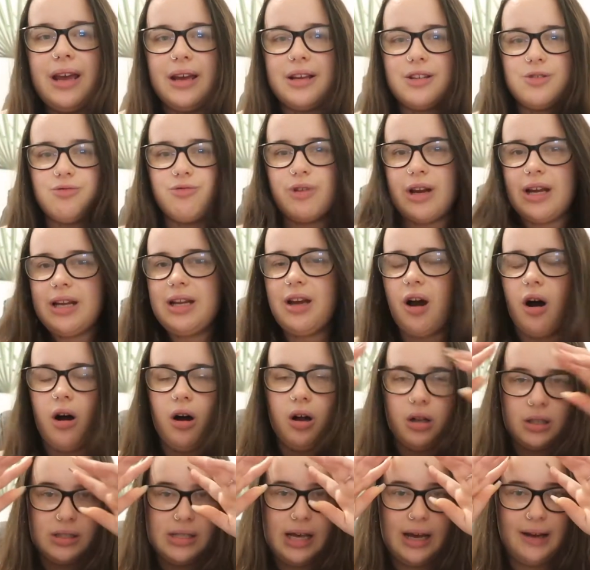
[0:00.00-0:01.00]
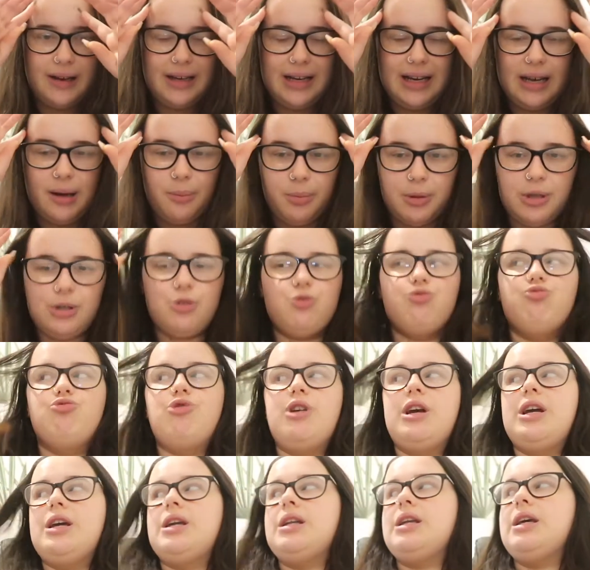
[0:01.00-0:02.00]
It's really hot down here, but it's
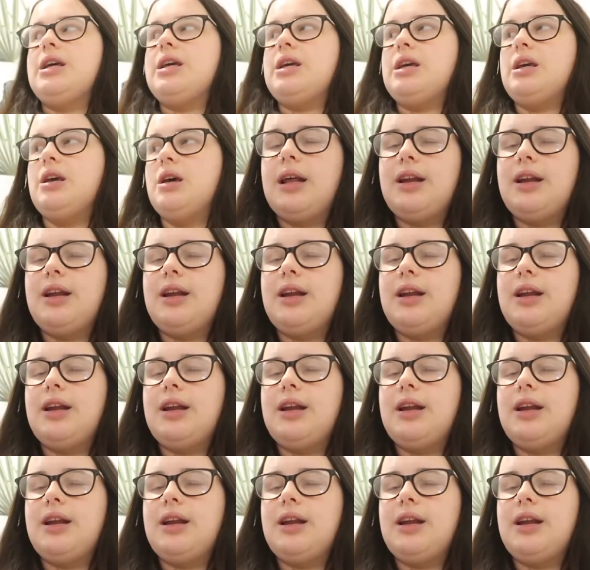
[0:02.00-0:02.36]
really,